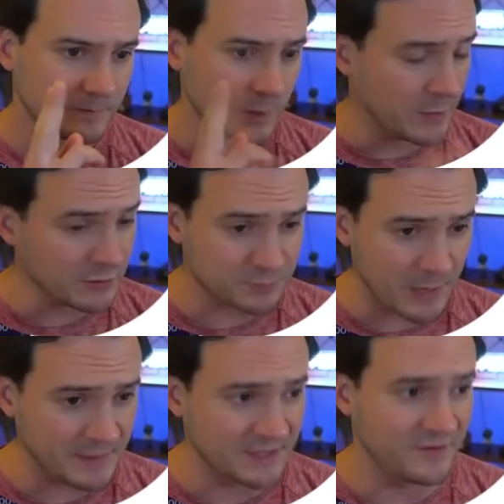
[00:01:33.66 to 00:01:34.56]
When I was
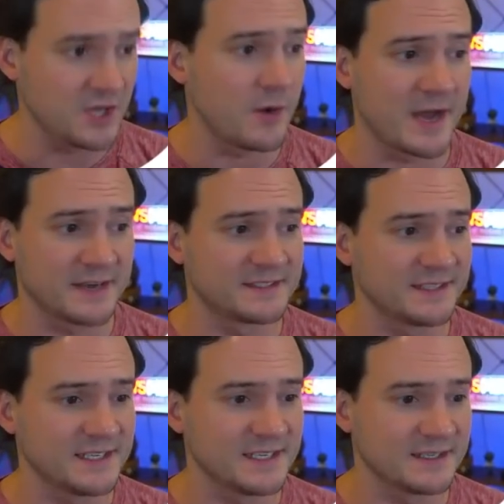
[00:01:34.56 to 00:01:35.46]
prepping the video, I
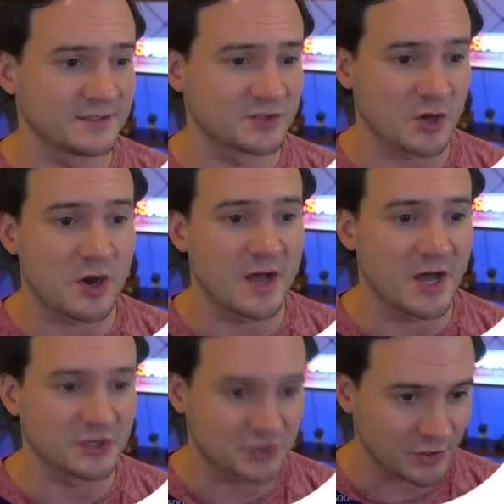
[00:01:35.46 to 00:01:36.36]
honestly saw
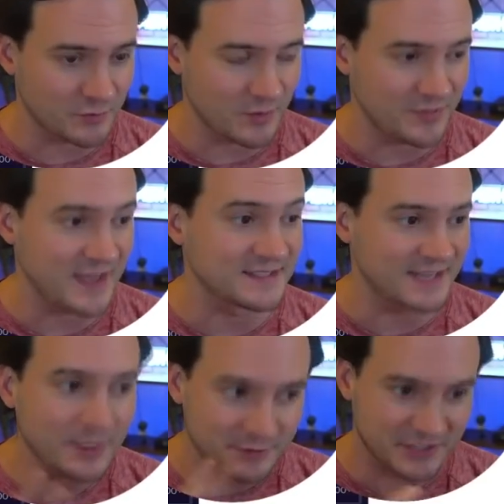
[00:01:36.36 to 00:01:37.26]
a shirt with a
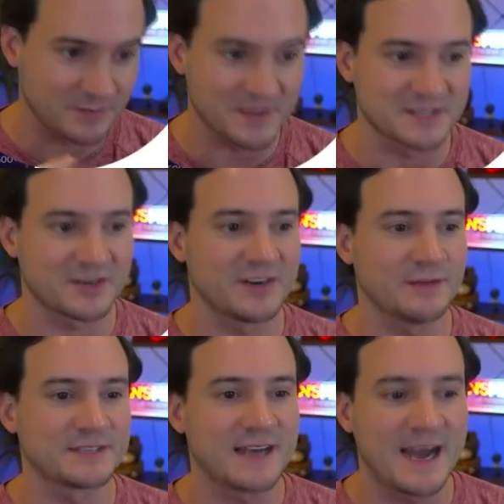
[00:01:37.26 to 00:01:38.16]
single digit BSR and I
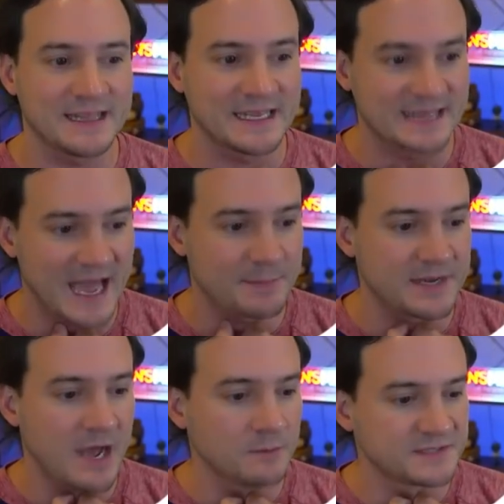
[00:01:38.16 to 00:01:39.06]
was going to highlight that. But
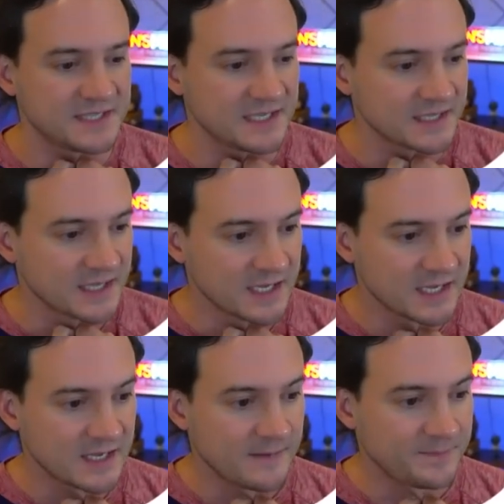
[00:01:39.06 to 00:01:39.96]
now I'm seeing
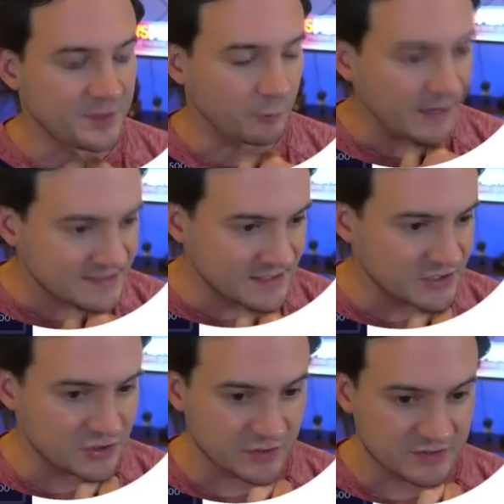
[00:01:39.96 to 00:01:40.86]
the rest of
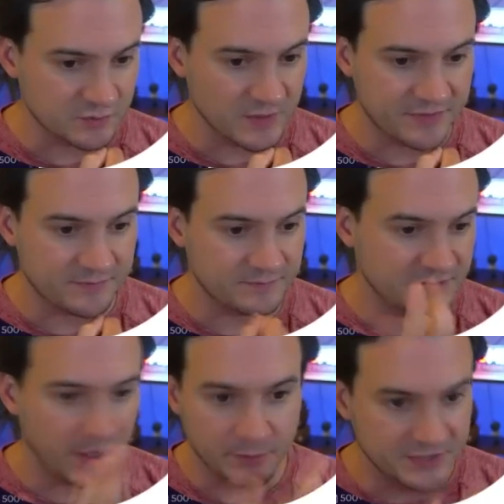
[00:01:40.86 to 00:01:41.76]
these shirts with
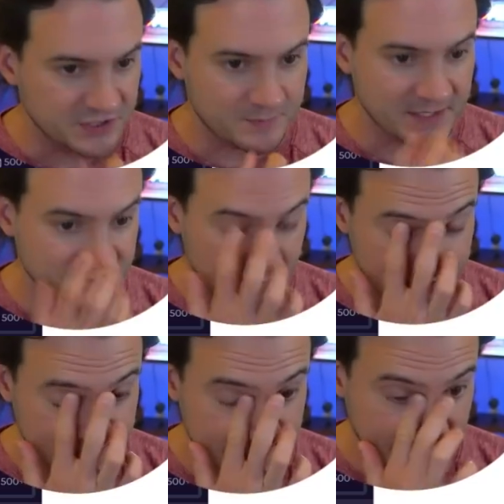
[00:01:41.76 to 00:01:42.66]
double digit
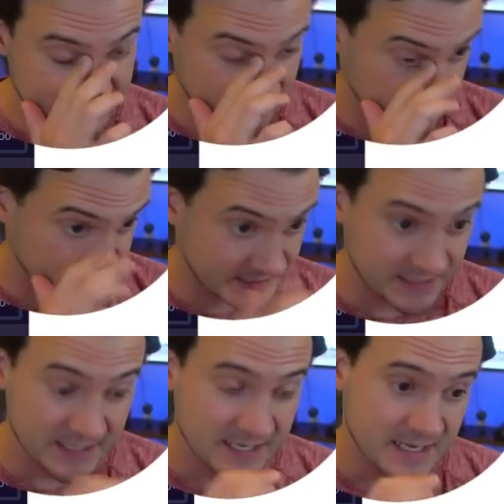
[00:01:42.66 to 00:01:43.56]
BSRs. And that is
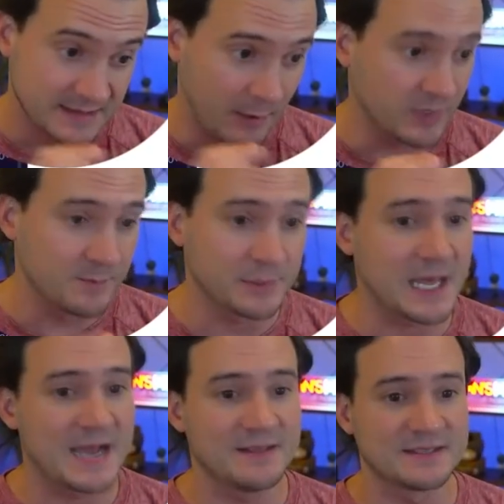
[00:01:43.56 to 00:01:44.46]
certainly, that would
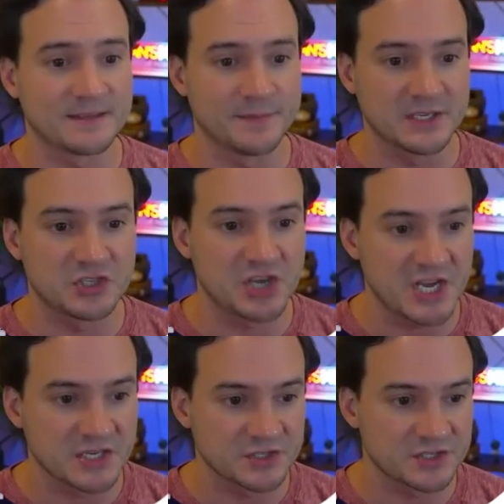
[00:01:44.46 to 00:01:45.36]
imply that something
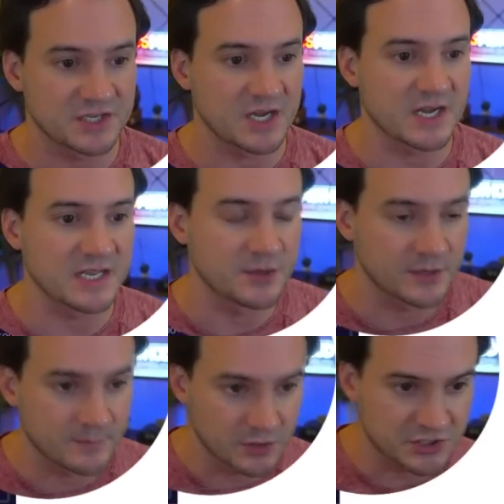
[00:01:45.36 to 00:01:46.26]
changed
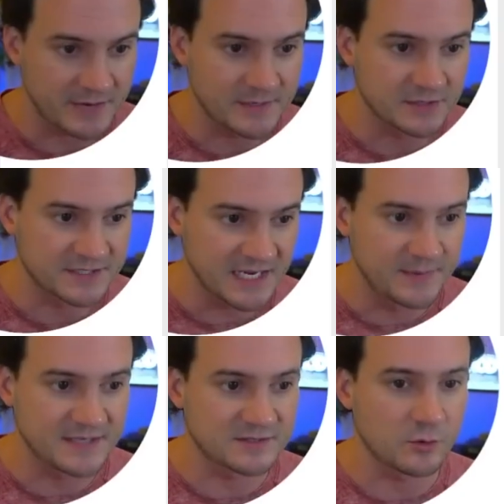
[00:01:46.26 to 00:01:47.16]
either in Merch Dominator's
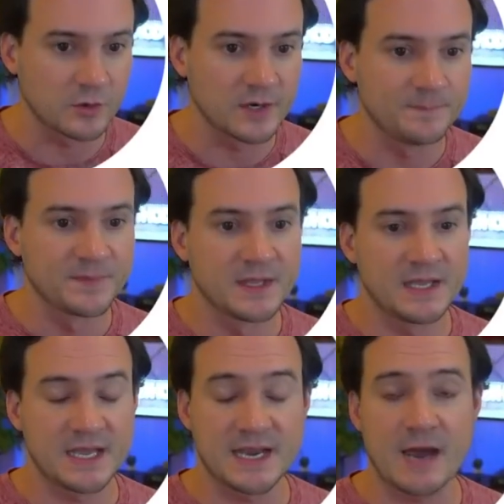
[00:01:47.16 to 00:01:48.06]
database or
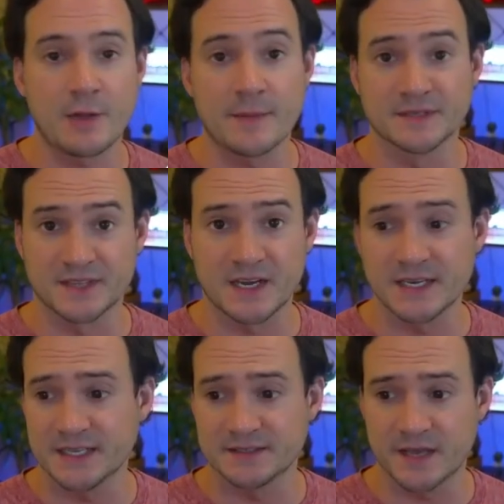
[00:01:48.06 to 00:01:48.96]
in how
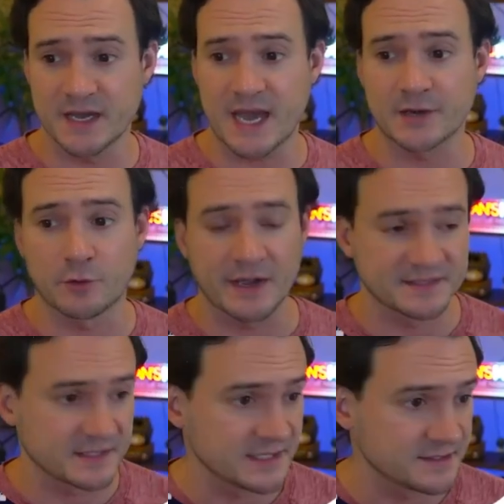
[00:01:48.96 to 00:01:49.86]
Amazon is
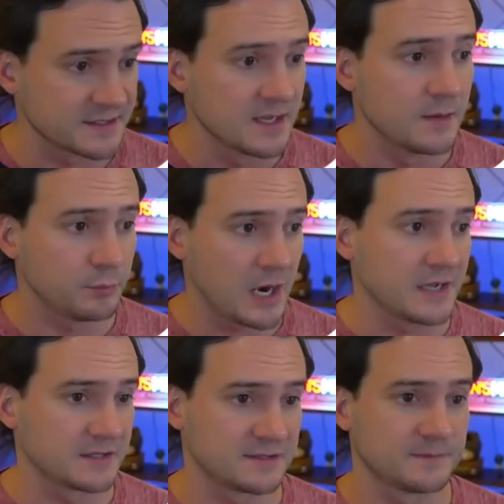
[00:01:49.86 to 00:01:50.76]
categorizing these
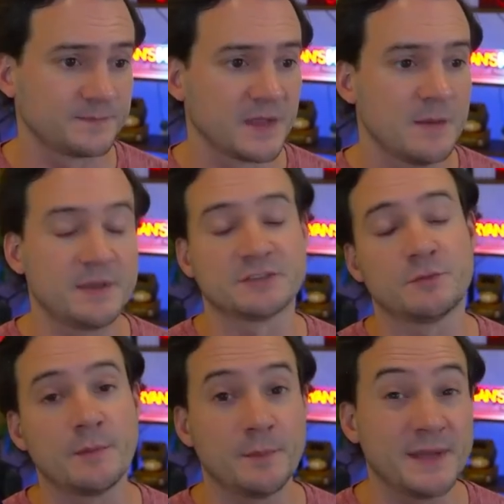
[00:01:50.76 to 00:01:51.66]
products. Because
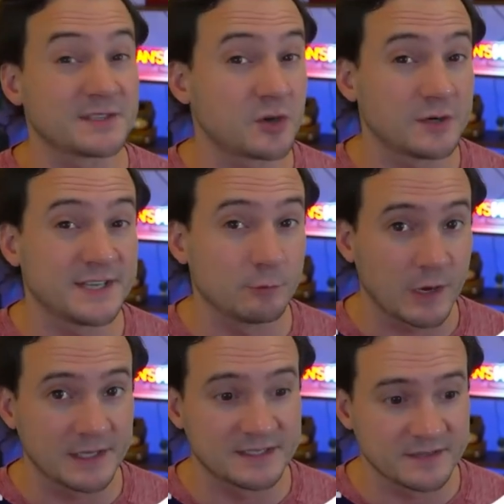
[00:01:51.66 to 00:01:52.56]
remember, BSR is a
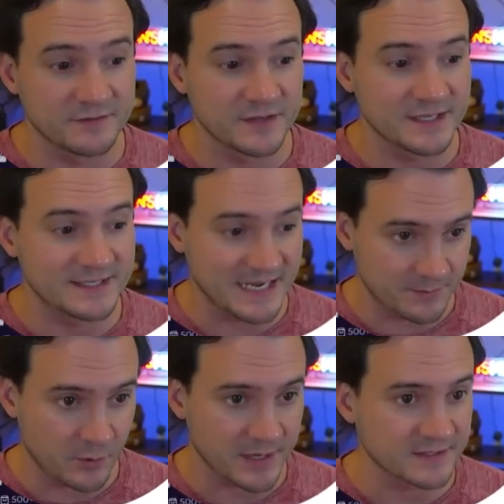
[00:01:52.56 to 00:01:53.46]
relative data
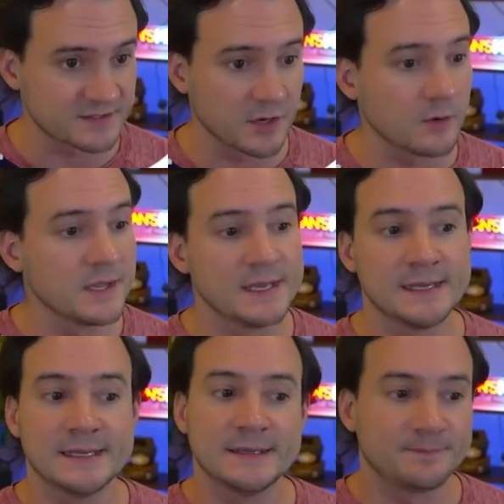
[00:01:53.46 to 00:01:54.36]
point. So
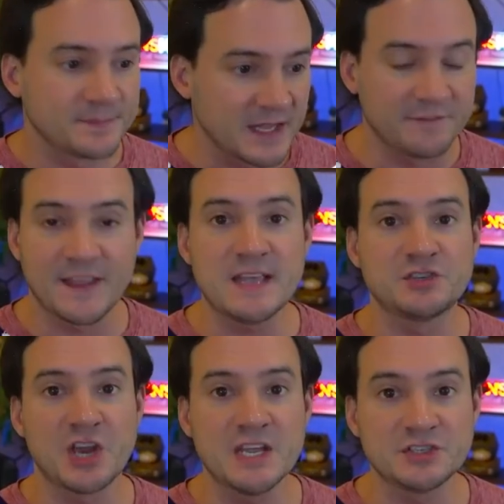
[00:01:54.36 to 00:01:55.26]
if they
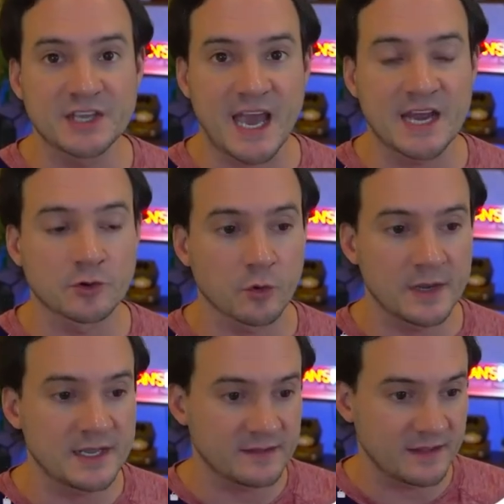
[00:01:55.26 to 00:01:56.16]
change the
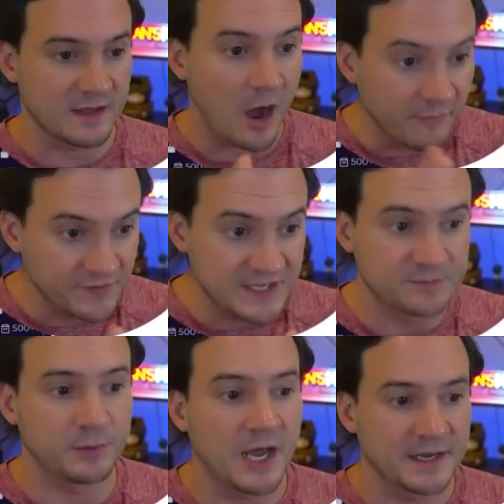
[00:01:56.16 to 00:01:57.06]
category of
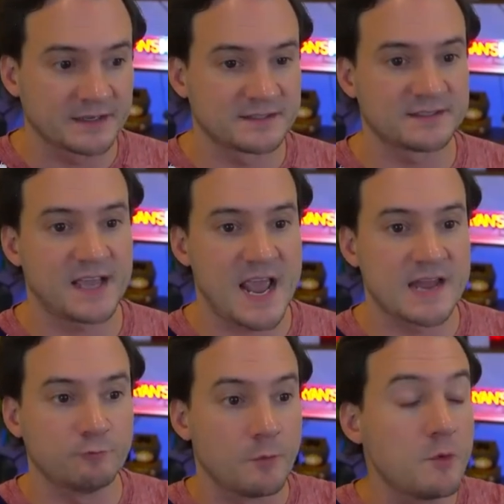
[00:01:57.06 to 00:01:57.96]
these products
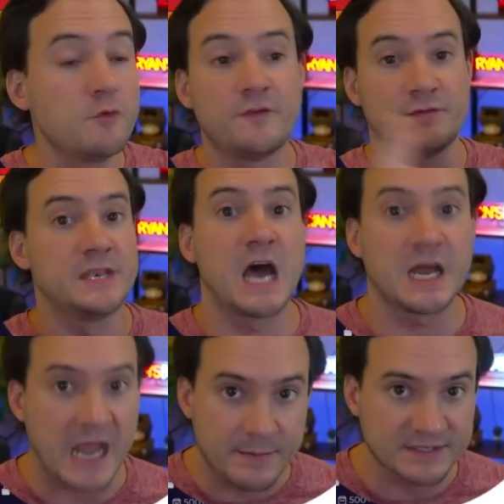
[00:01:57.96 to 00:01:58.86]
and remove
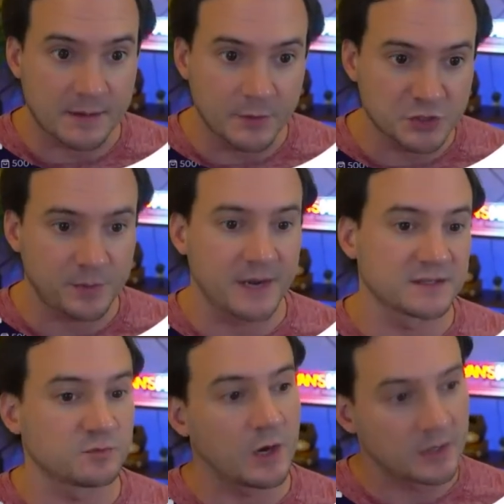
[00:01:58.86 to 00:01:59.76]
non-Amazon merch
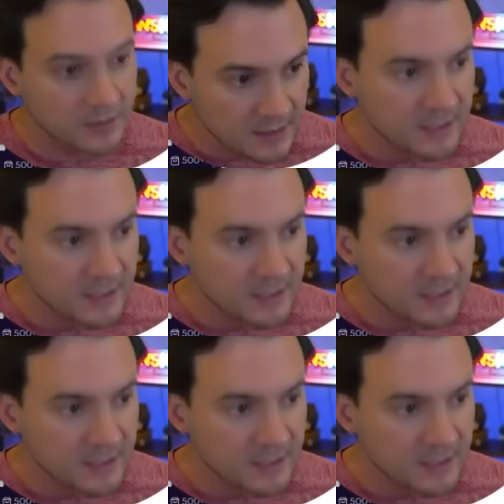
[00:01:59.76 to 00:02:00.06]
products, well,